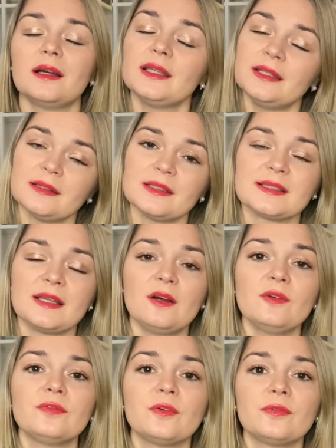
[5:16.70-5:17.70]
in the
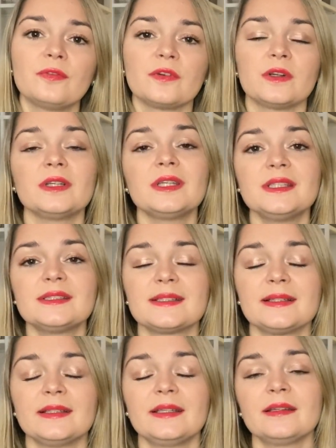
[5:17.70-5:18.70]
south of
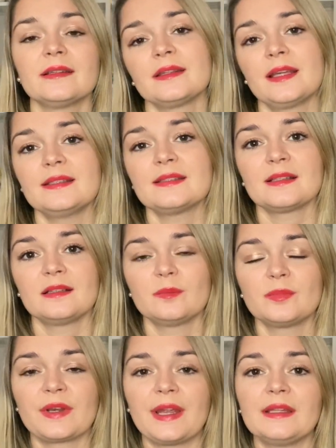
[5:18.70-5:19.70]
Italy they
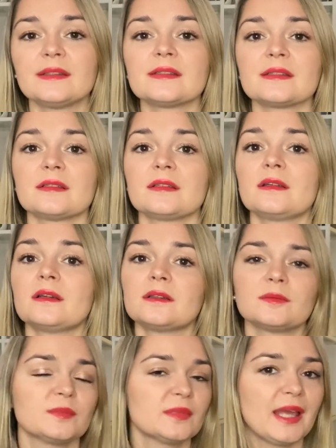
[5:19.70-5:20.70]
celebrate
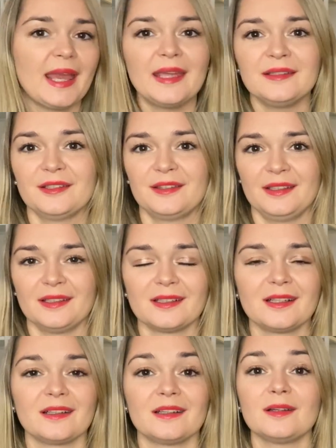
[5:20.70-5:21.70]
anything
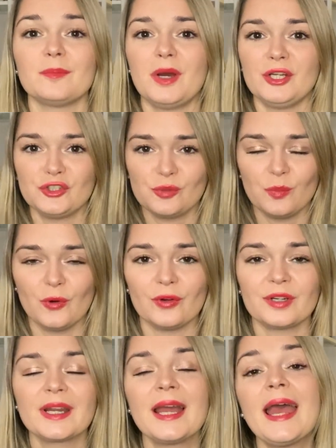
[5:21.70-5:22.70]
much
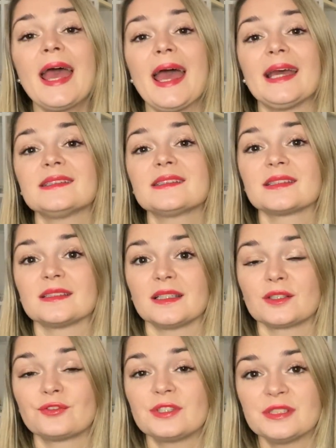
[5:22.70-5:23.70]
more, and
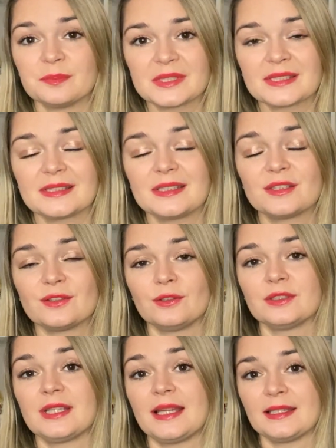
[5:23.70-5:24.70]
Christmas is
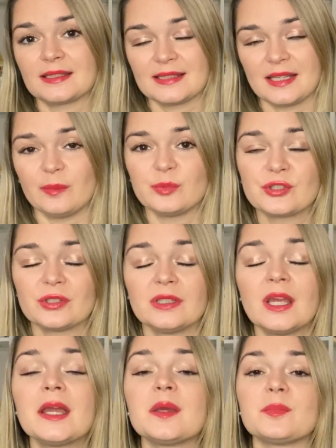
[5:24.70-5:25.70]
not an
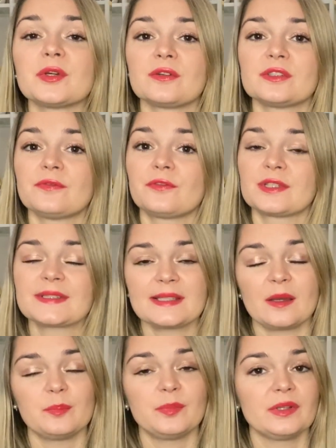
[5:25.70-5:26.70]
exception, because for
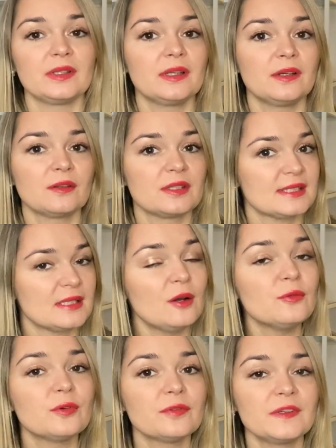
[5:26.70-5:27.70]
example on the
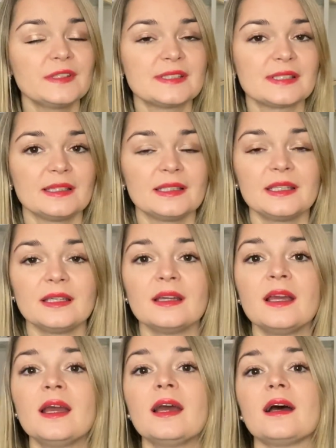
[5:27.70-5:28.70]
south of Italy
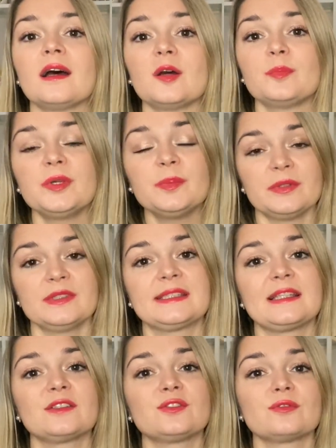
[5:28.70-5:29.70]
people
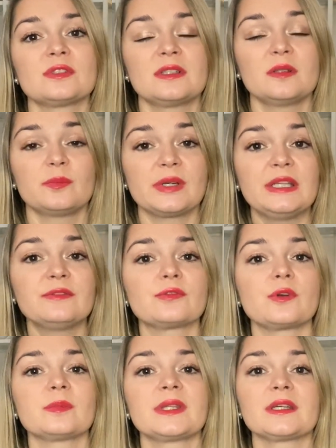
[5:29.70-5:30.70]
start to celebrate
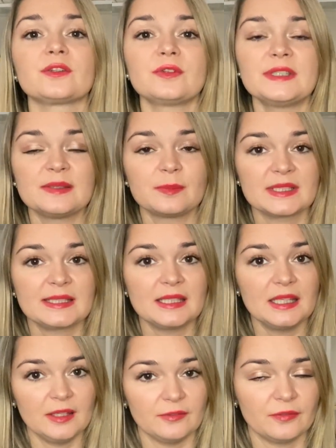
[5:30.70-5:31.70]
from the Christmas
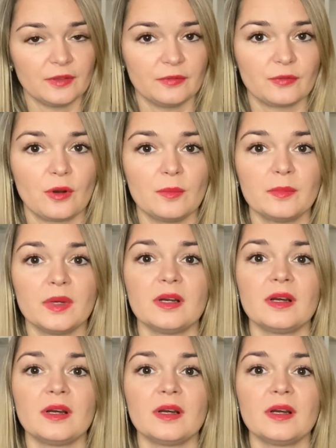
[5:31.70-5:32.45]
Eve, from